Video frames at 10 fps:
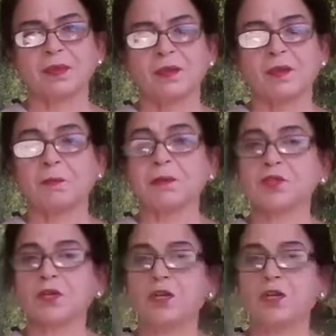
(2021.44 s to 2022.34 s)
A
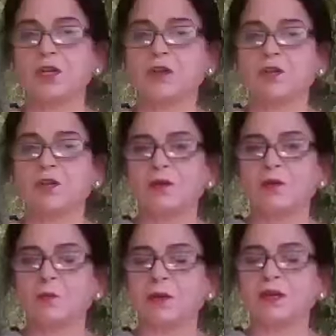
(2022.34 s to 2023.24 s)
person
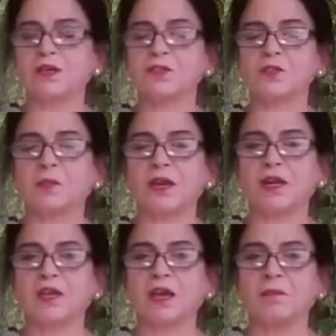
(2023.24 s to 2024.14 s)
who practices
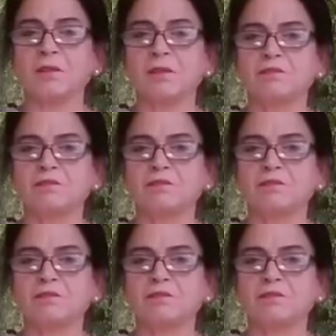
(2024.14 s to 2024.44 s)
pranayama